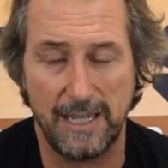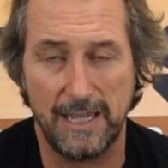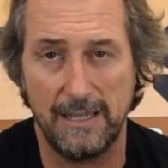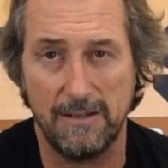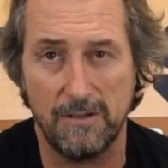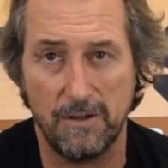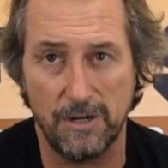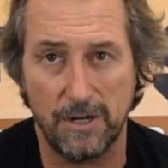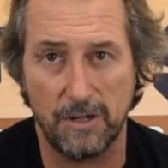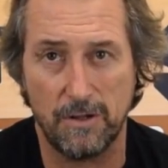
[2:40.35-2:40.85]

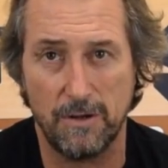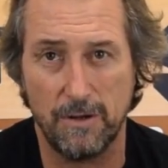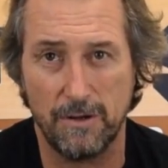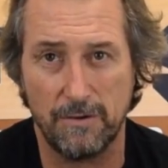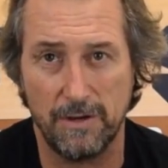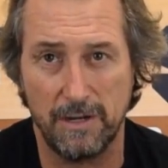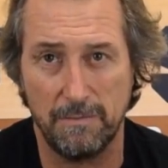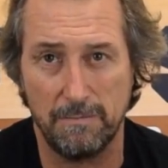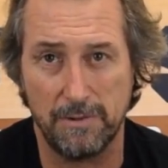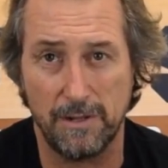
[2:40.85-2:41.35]
on a
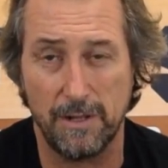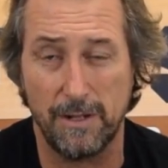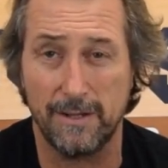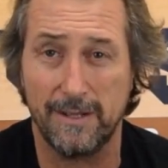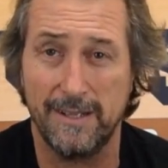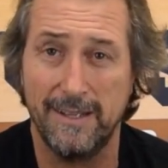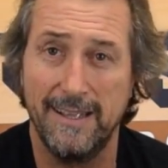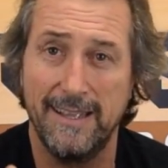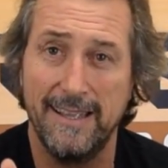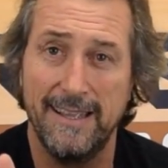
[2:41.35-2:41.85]
concrete
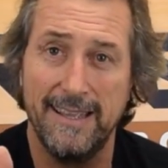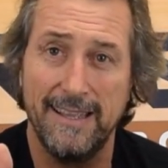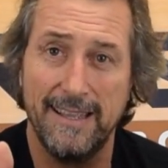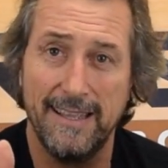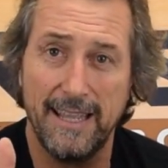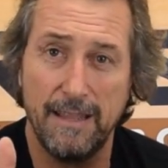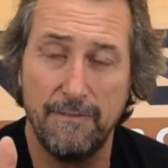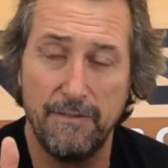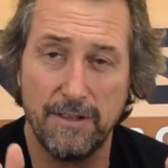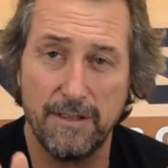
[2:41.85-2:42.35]
block.
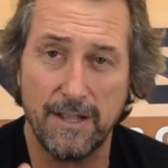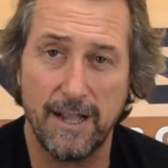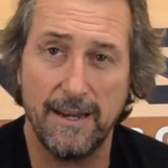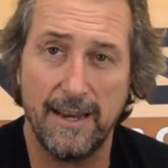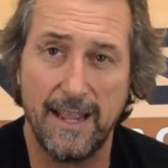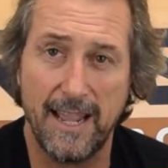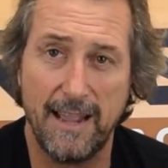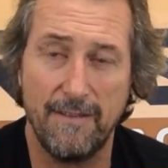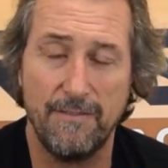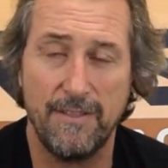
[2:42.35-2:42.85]
If you don't
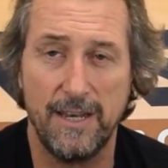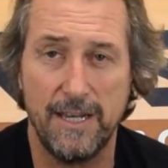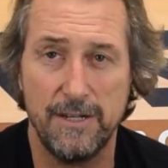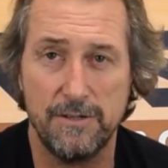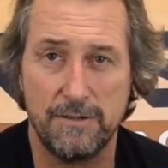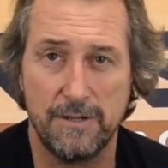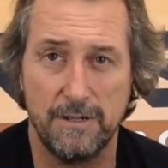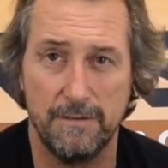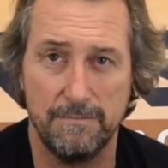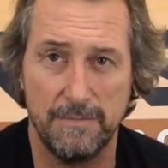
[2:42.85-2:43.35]
have that
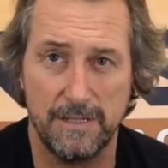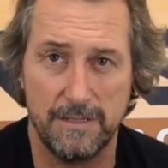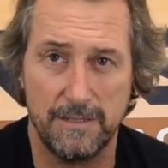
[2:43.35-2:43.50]
intricate